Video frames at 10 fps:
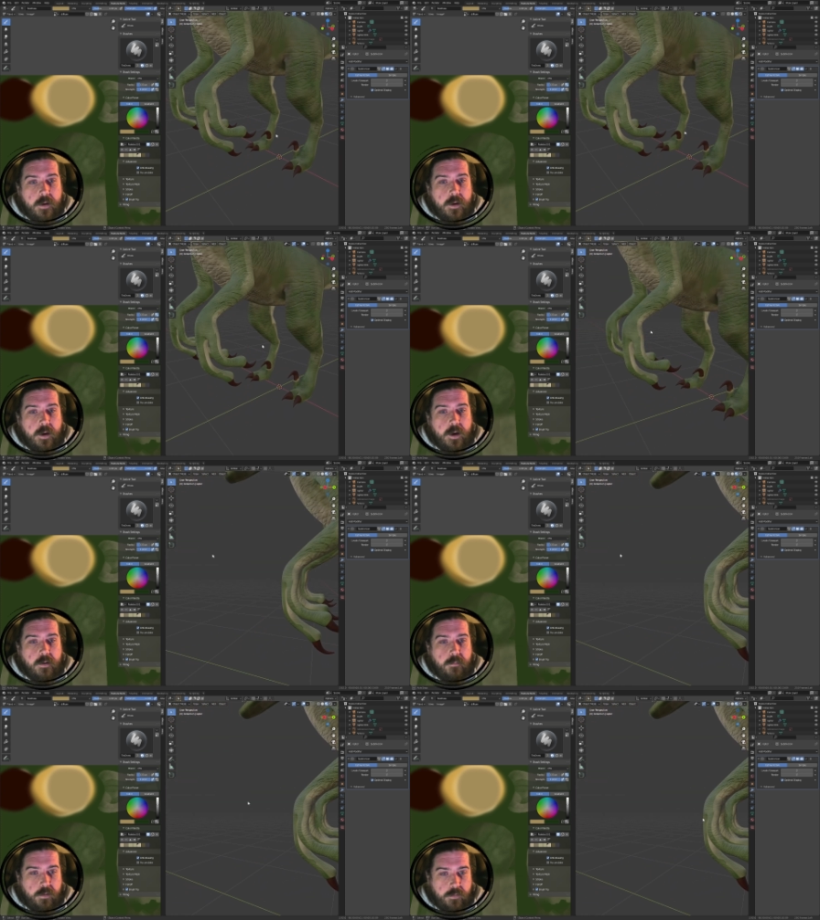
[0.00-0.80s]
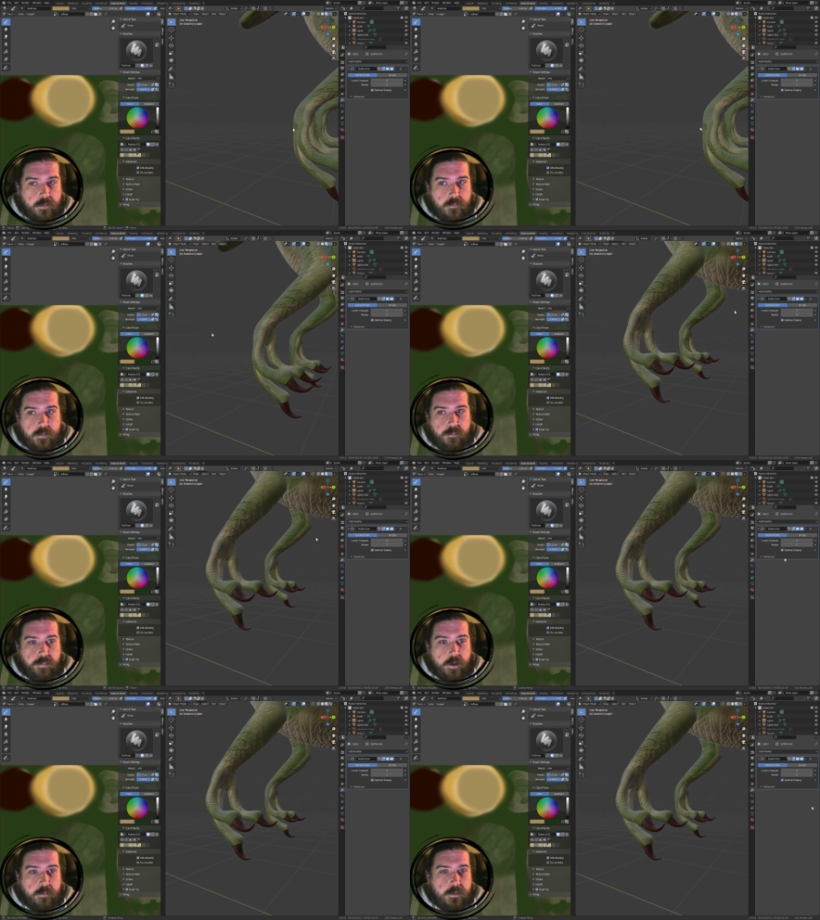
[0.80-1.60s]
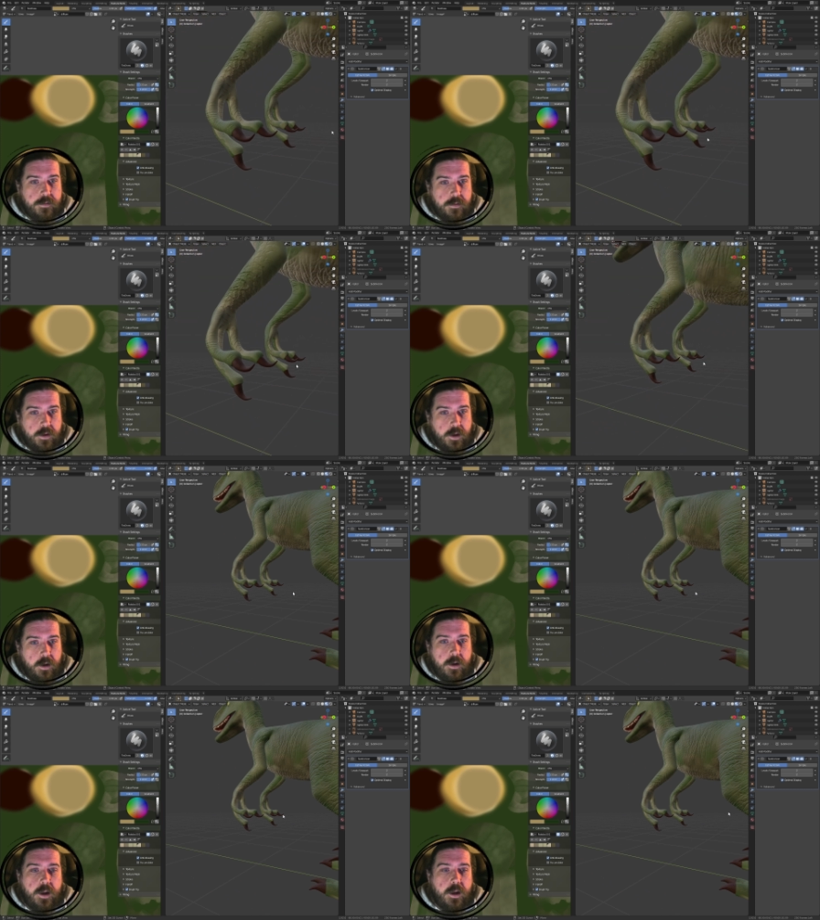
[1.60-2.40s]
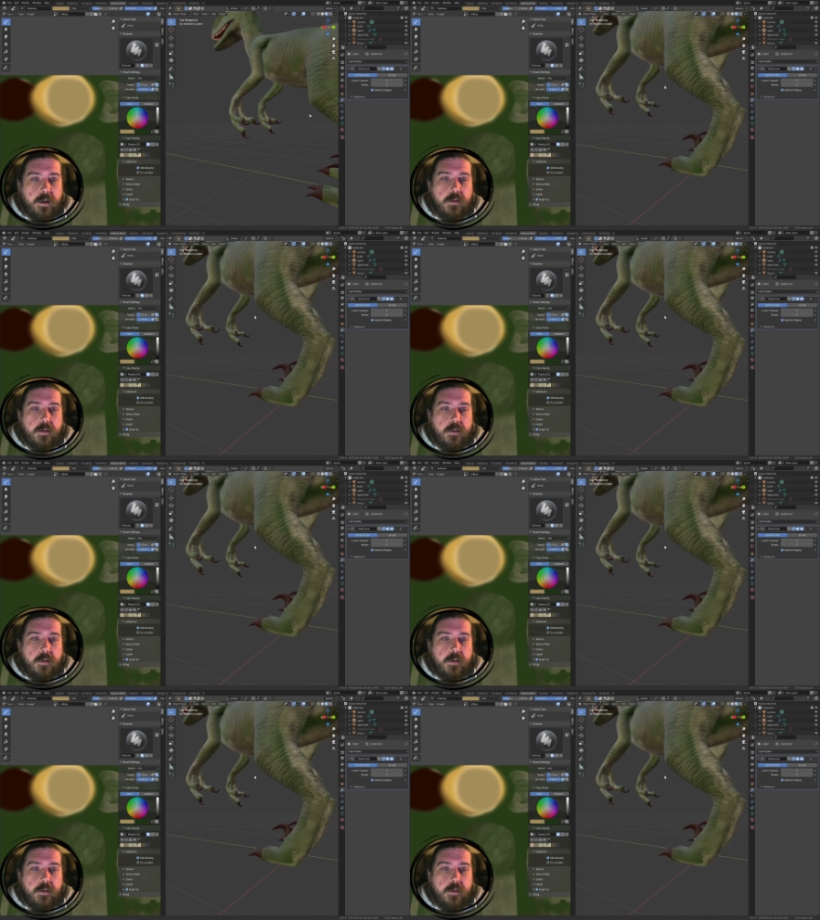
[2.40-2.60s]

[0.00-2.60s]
And then we've got the sort of brown sort of colour here.